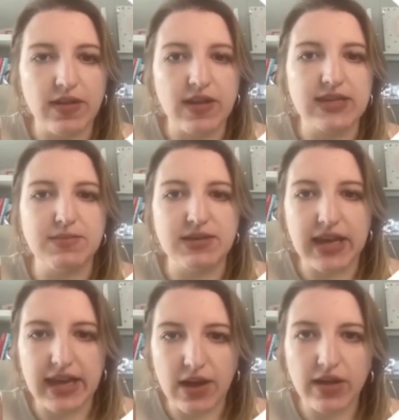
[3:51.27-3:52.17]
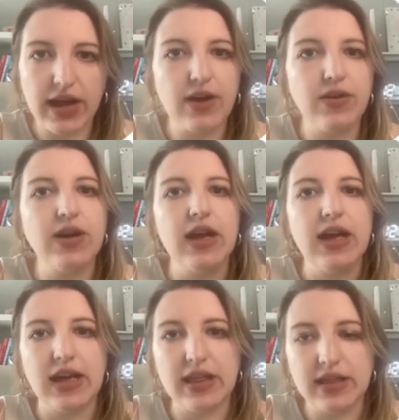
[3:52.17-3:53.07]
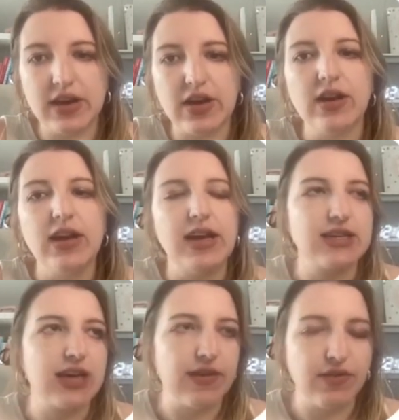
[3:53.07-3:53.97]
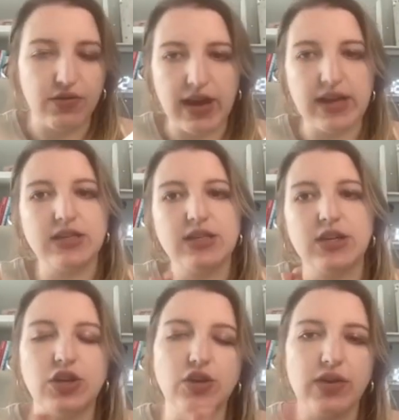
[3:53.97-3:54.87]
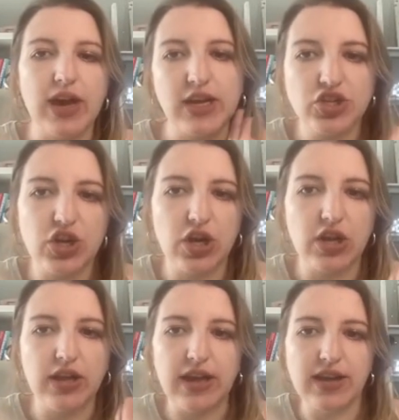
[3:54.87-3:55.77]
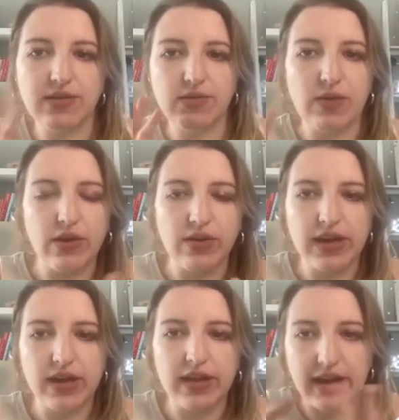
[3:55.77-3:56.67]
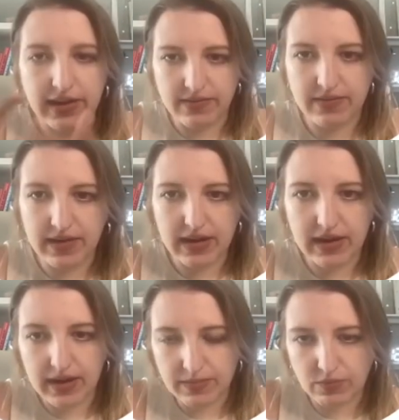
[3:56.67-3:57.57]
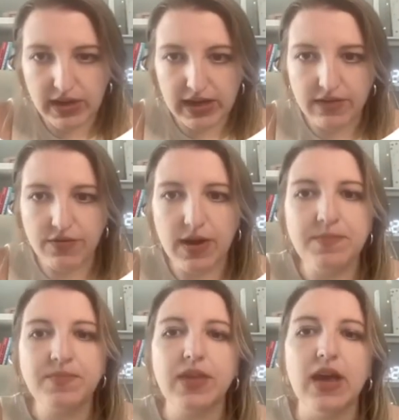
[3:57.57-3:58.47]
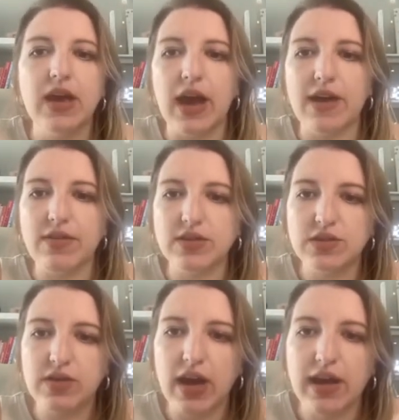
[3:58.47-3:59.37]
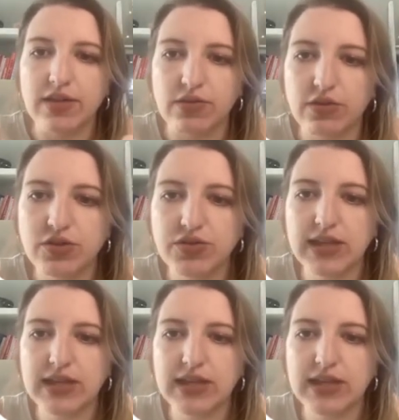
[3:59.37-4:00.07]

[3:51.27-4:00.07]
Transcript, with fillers: things I'm saying out loud in there. It's kind of a great, you know, catch-all like area that I can um, read it from. I've also got the grocery